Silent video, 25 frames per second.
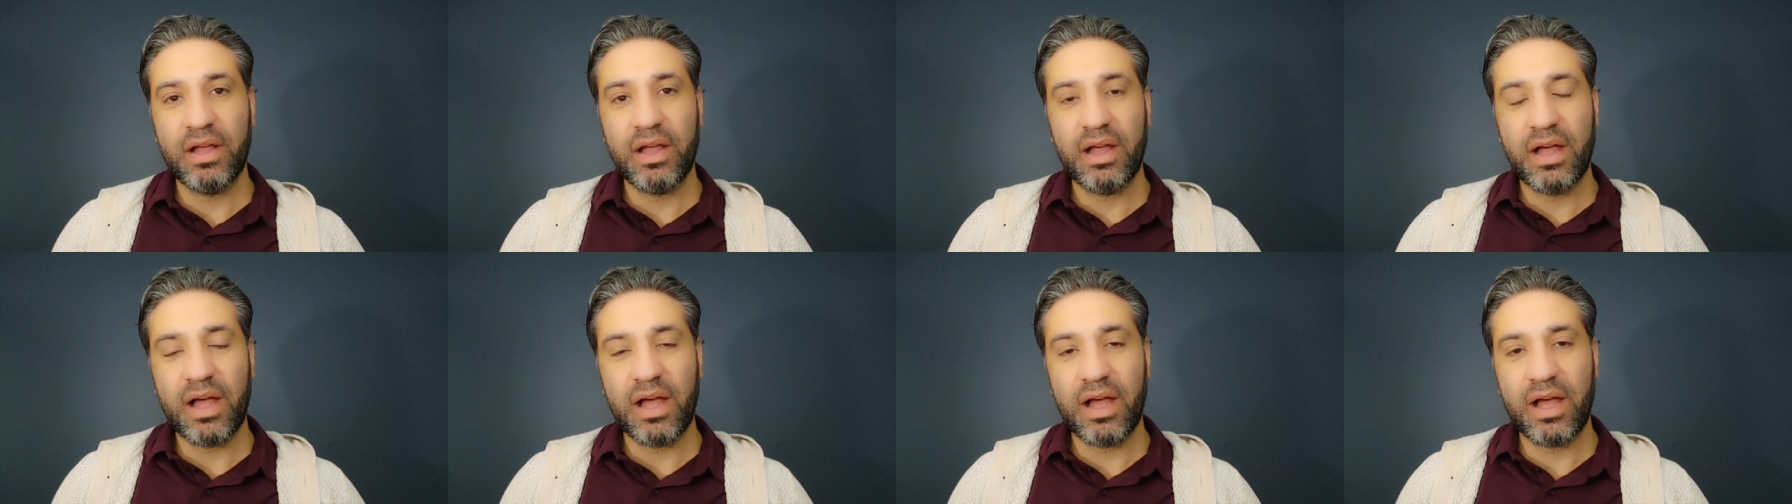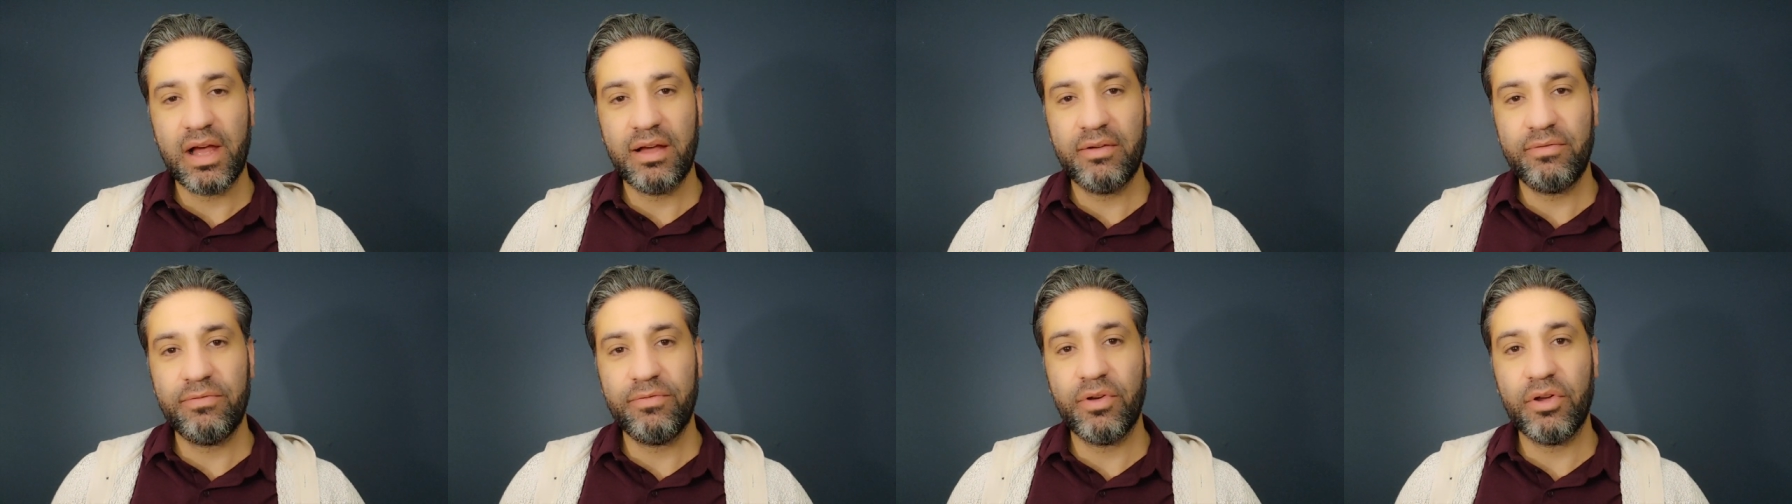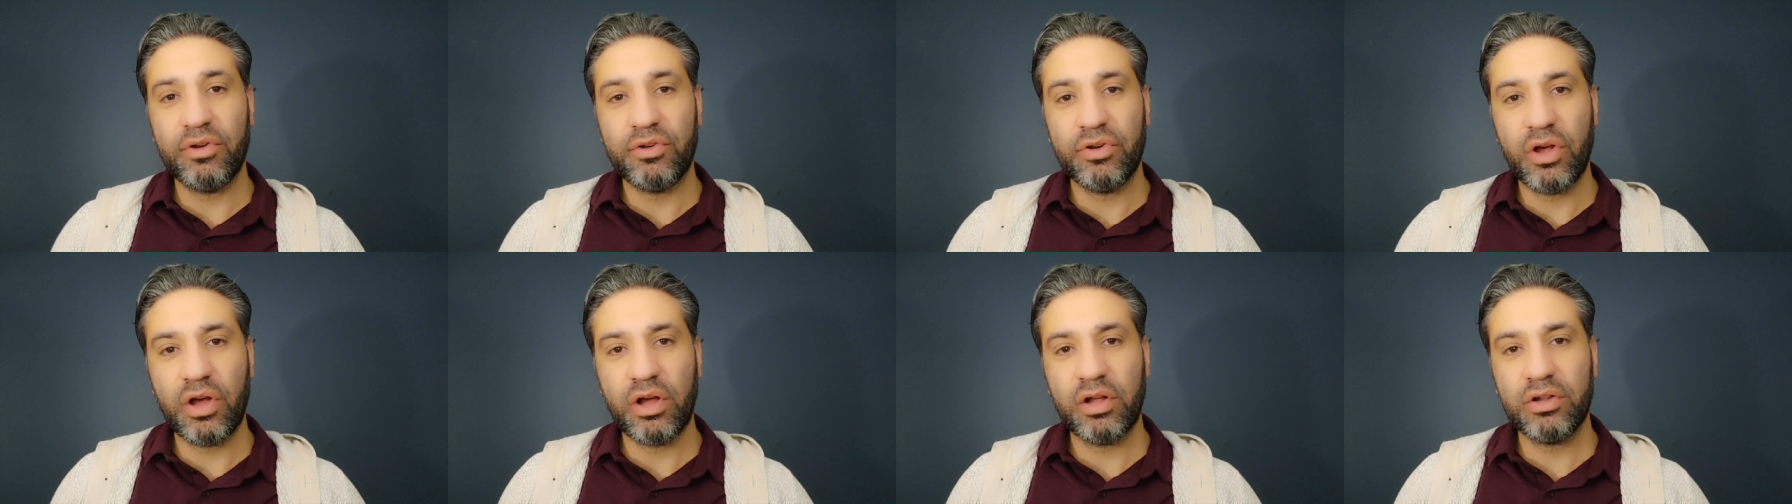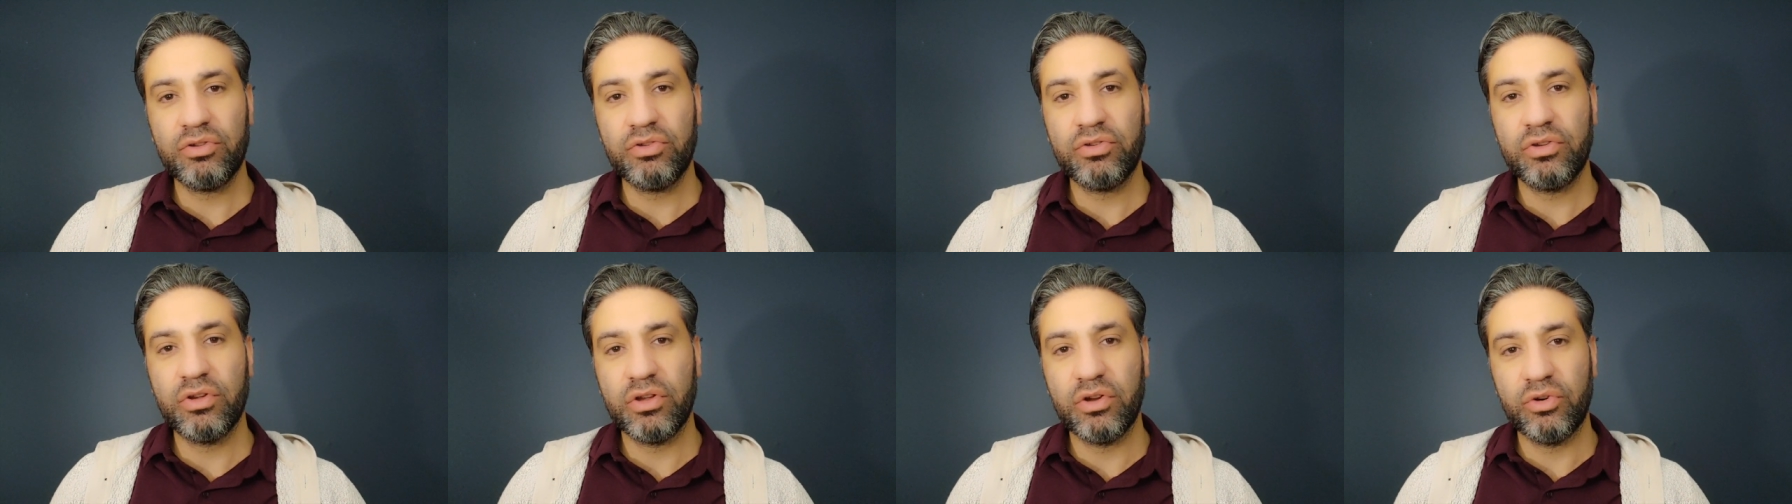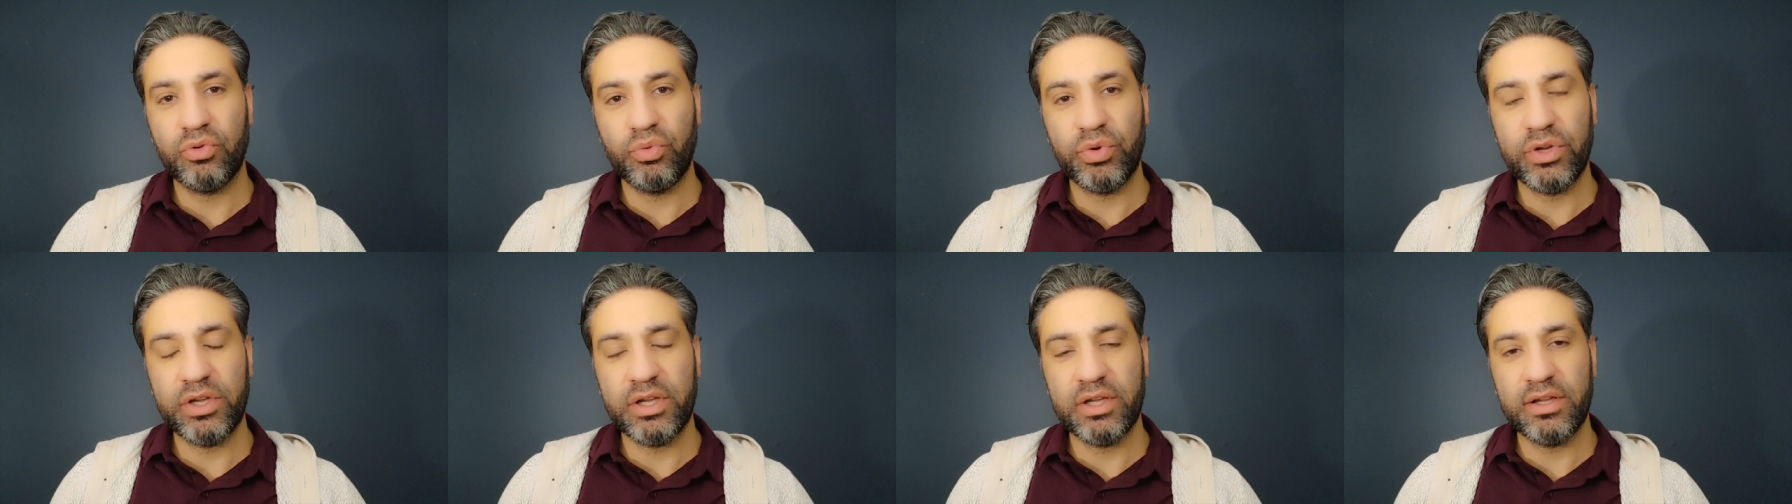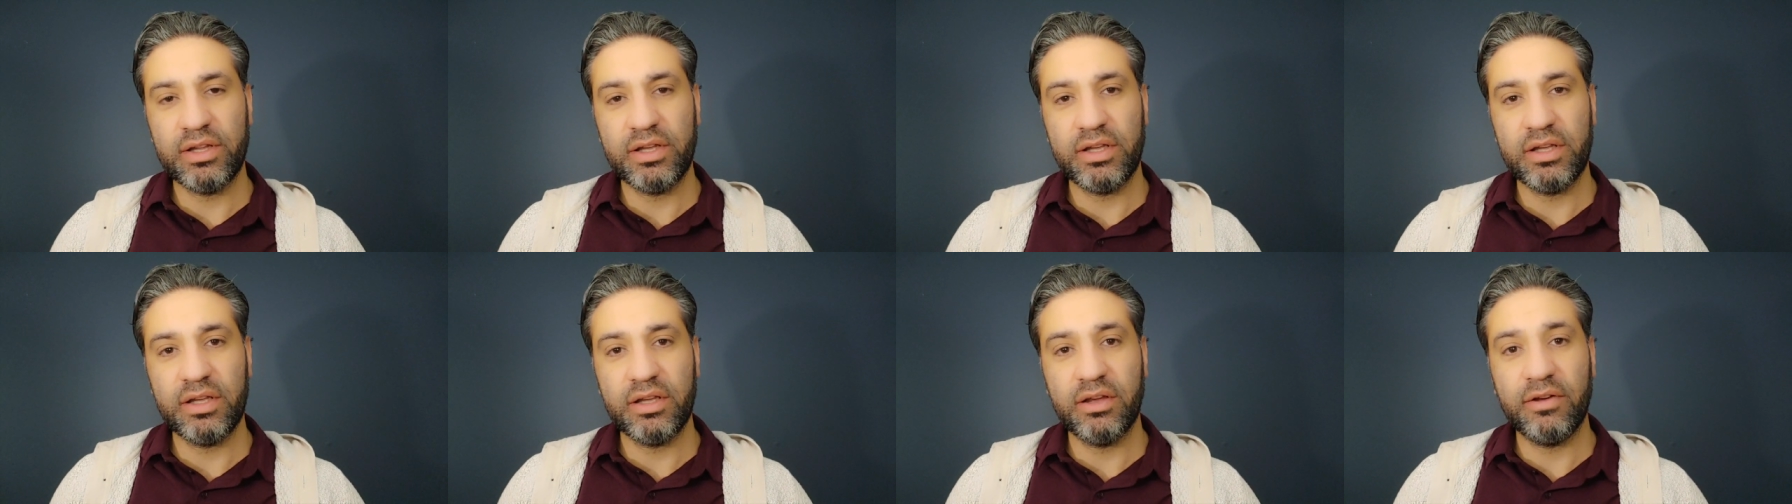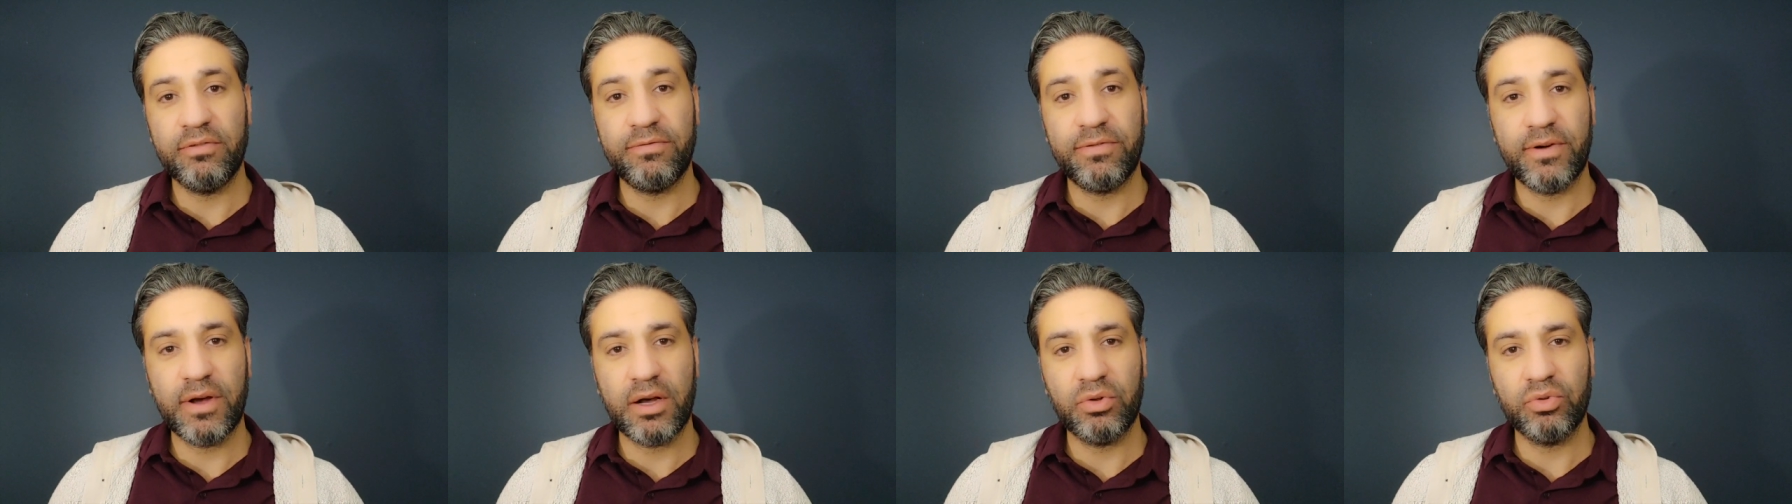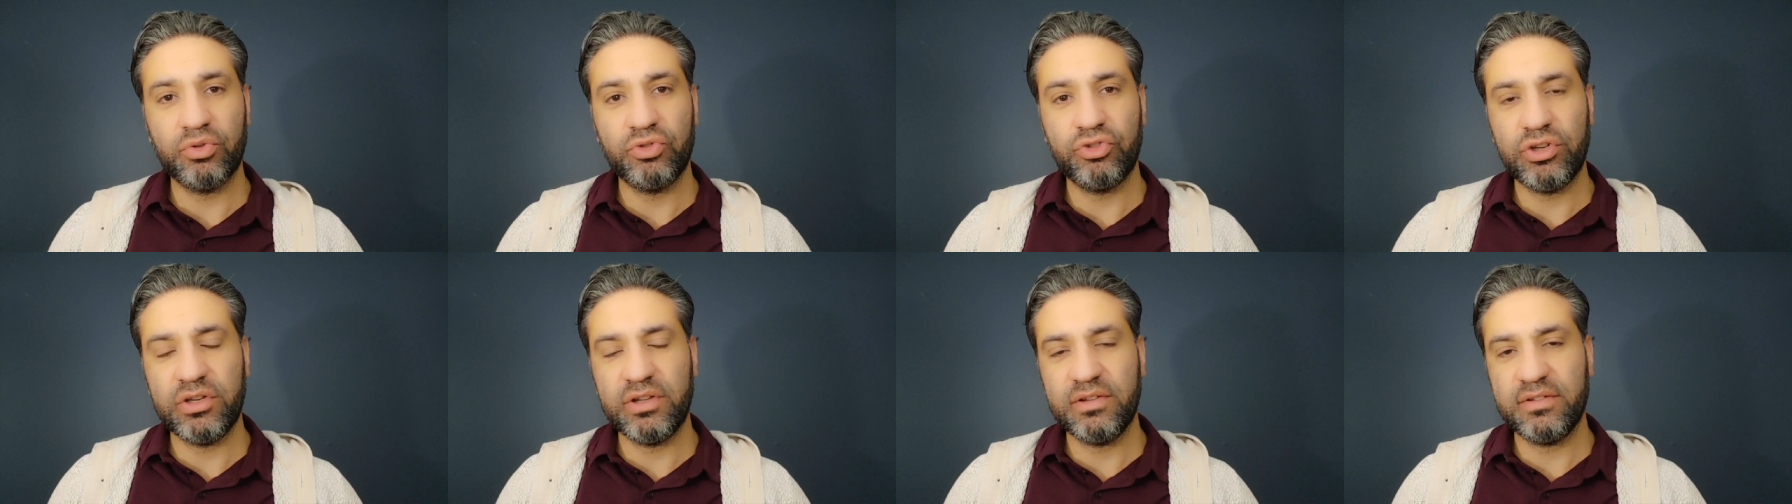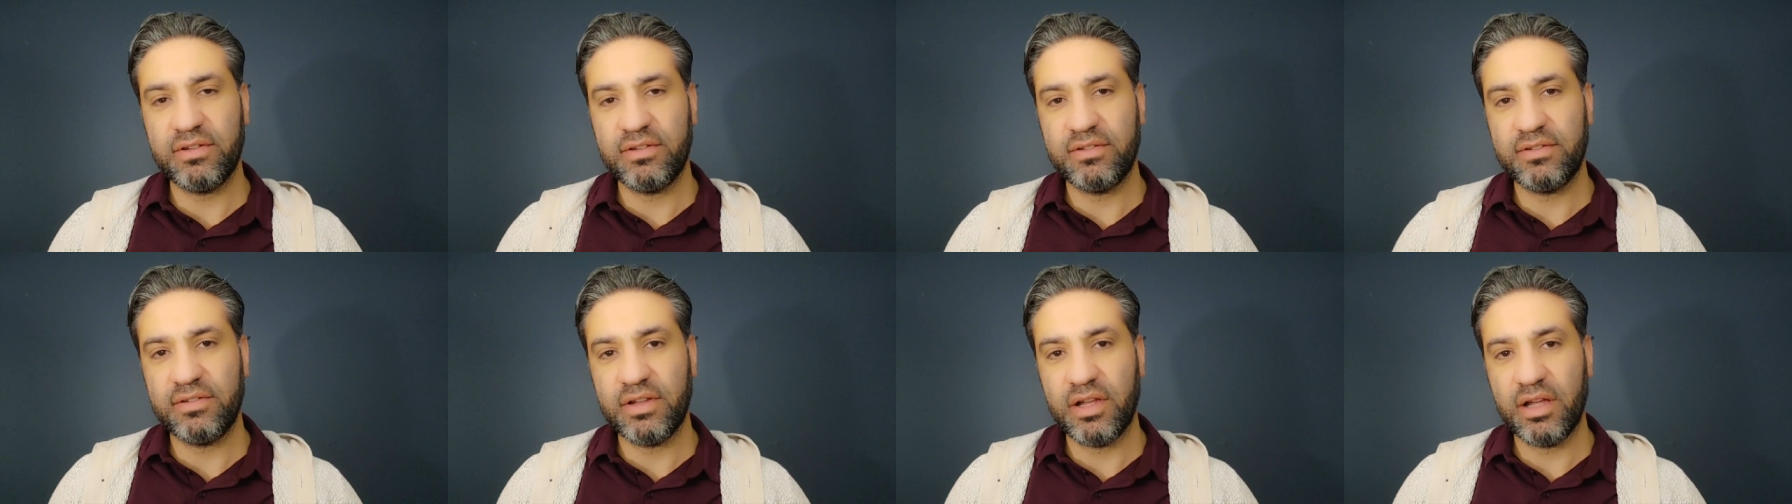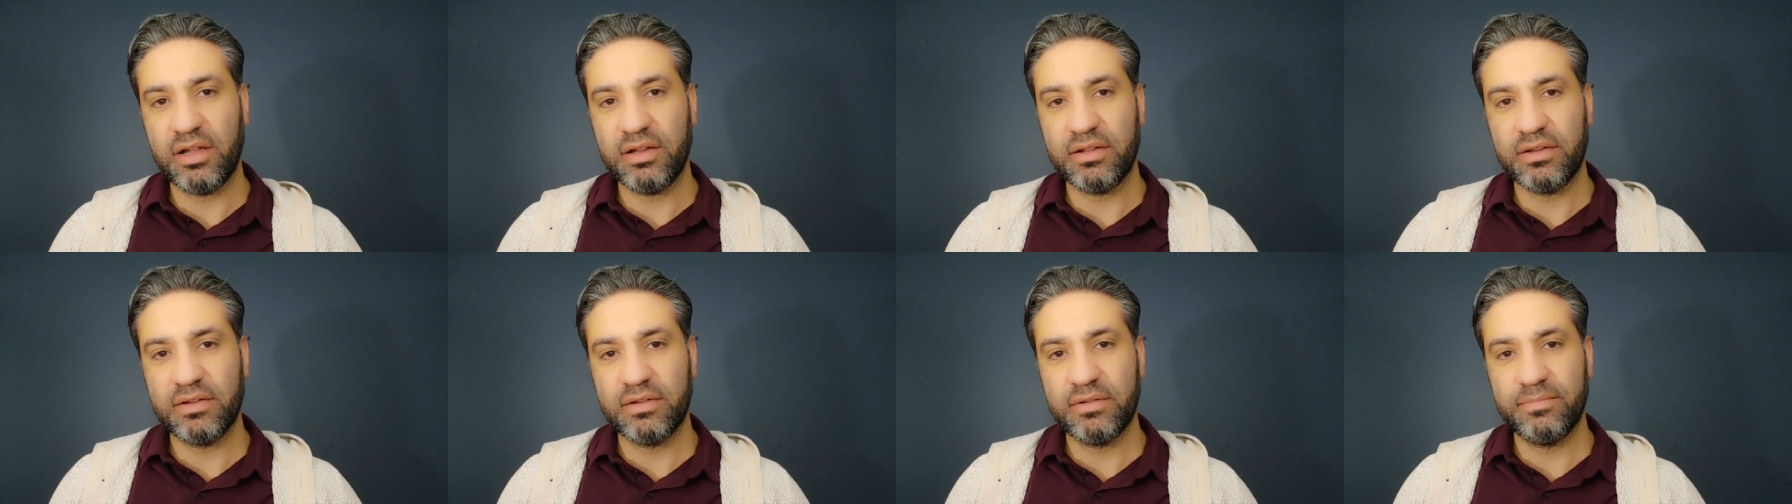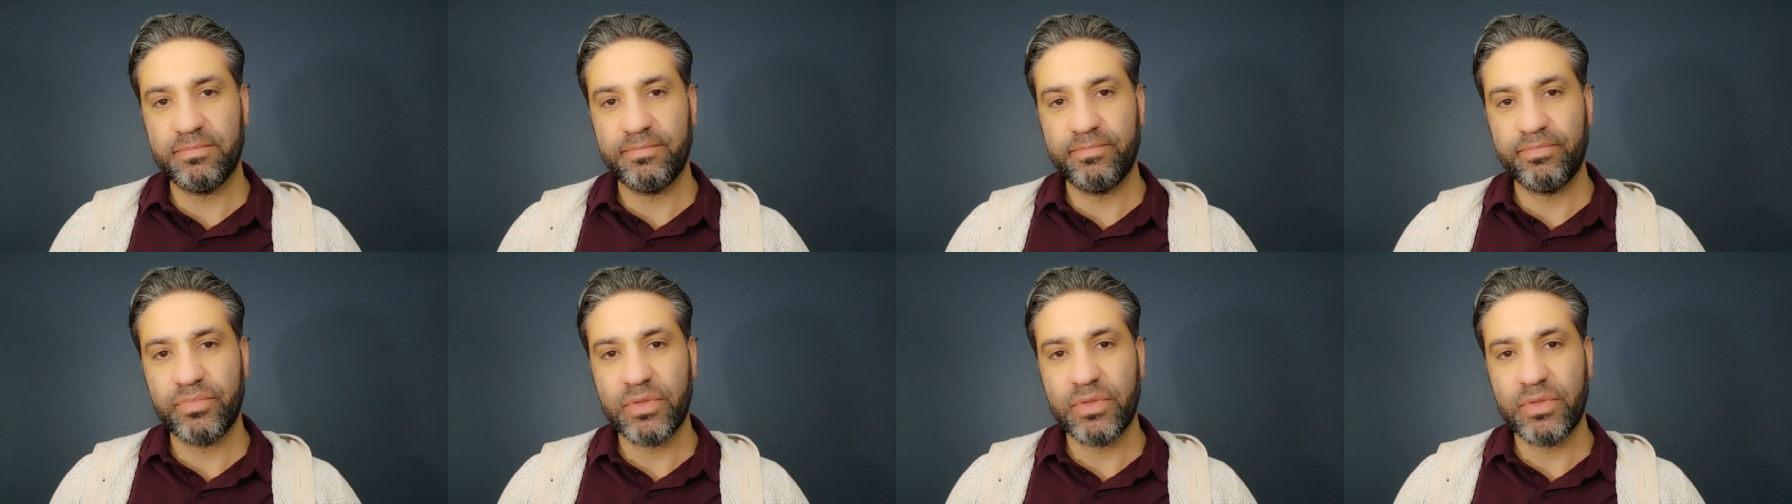have not really found Jesus yet.